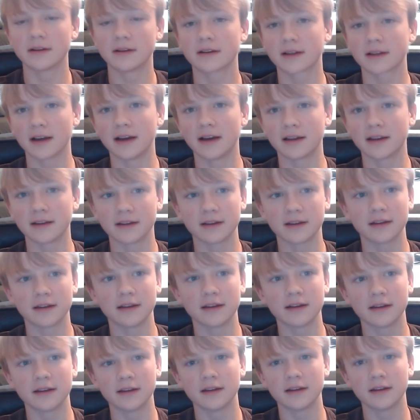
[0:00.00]
kinda
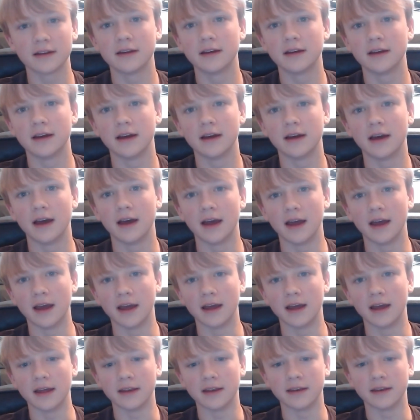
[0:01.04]

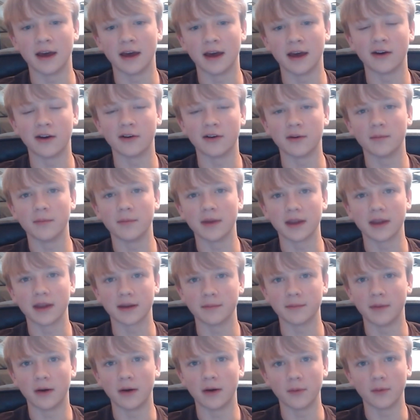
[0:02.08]
and now I'm making
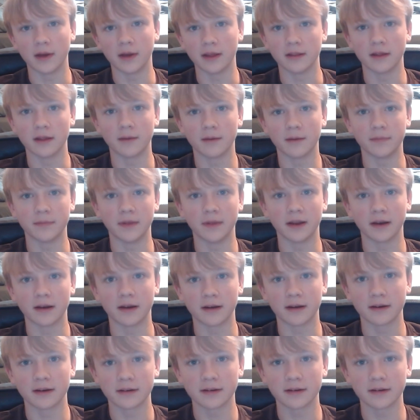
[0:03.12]
my way up there